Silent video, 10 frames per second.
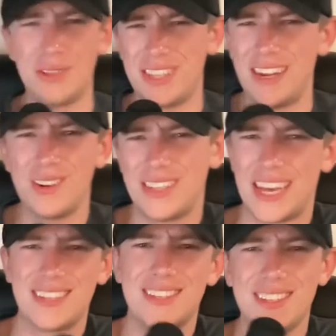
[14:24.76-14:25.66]
State or
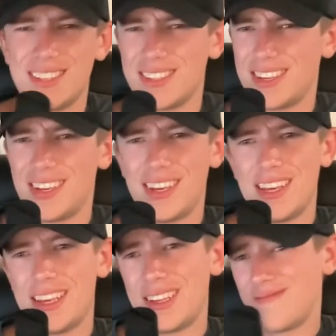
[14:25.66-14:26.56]
Texas,
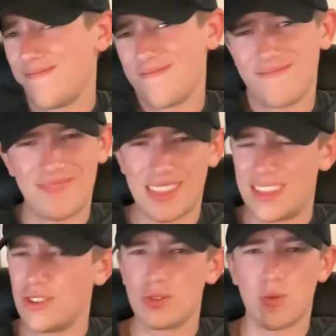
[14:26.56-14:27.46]
and
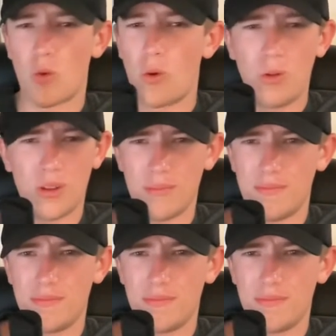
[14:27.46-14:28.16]
they just roll them.